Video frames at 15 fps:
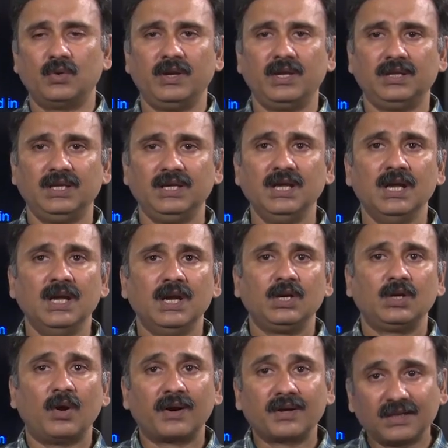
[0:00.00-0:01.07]
showing the
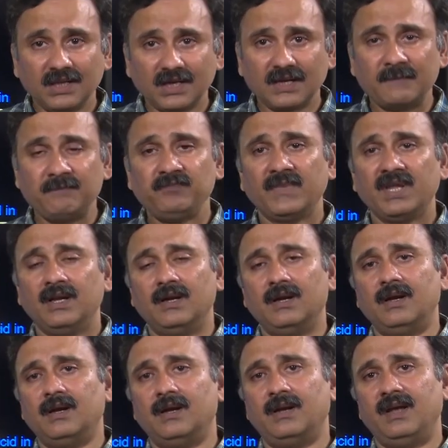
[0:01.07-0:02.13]
toxic
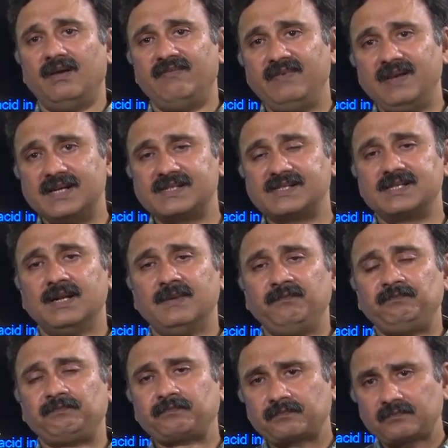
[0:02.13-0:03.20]
effects.
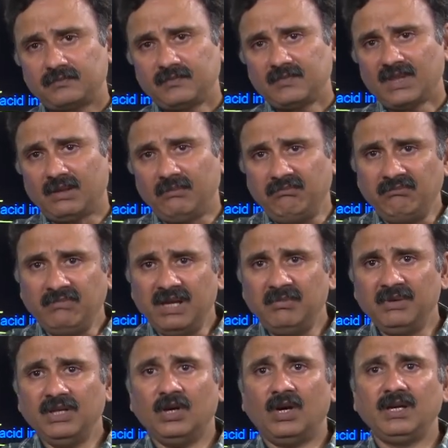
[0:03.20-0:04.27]

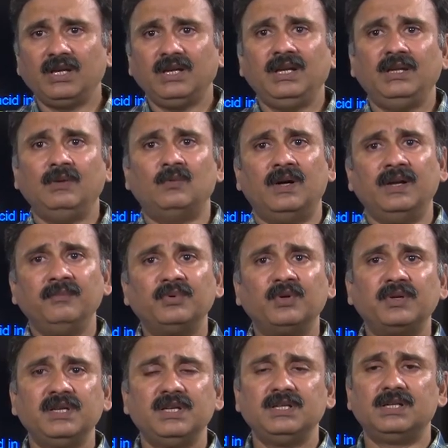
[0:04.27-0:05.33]
Maybe not in one
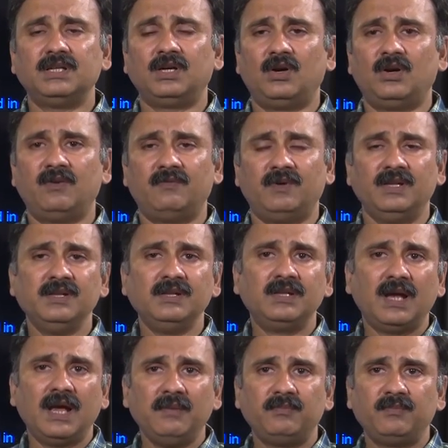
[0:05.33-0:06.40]
procedure or one
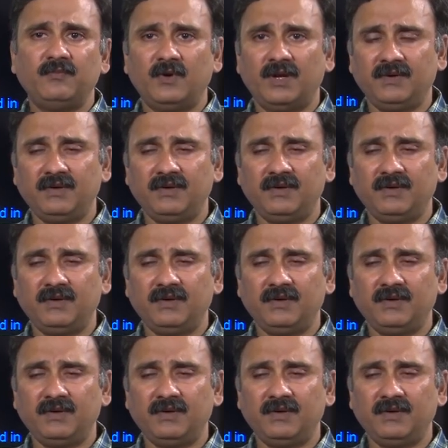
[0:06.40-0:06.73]
time